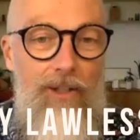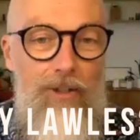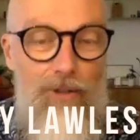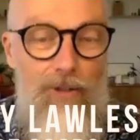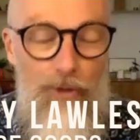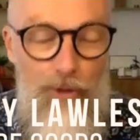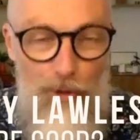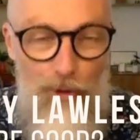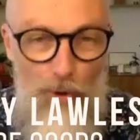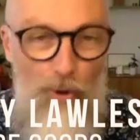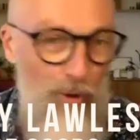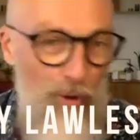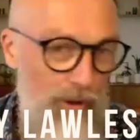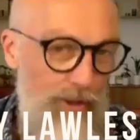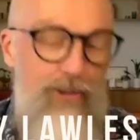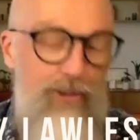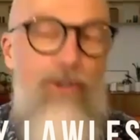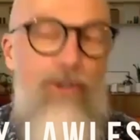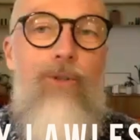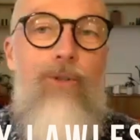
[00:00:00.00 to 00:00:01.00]

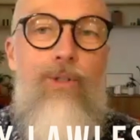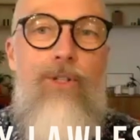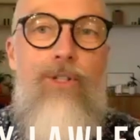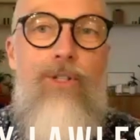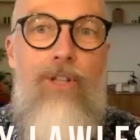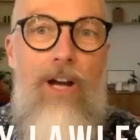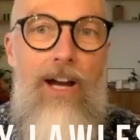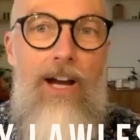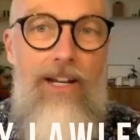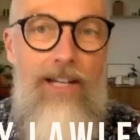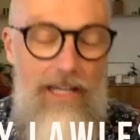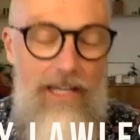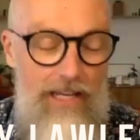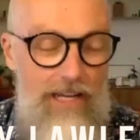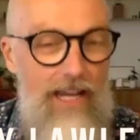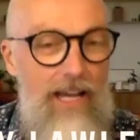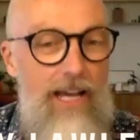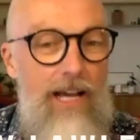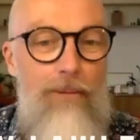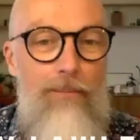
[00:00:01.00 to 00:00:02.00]
lawless good society.
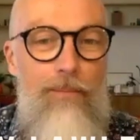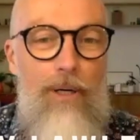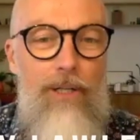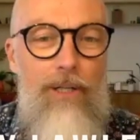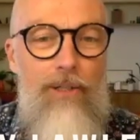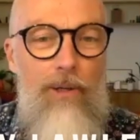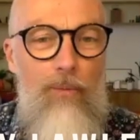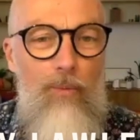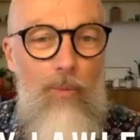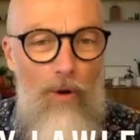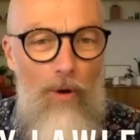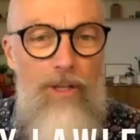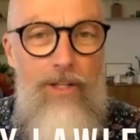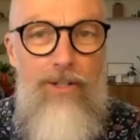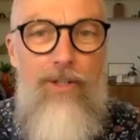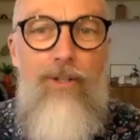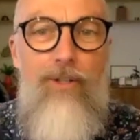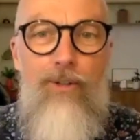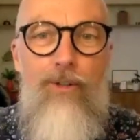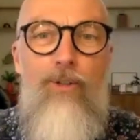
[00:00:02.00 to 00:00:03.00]
But what is
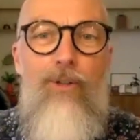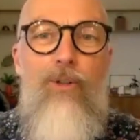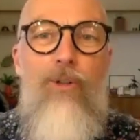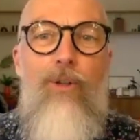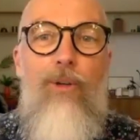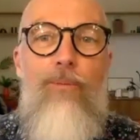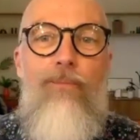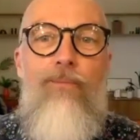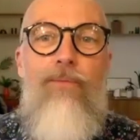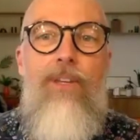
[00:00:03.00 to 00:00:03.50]
the law?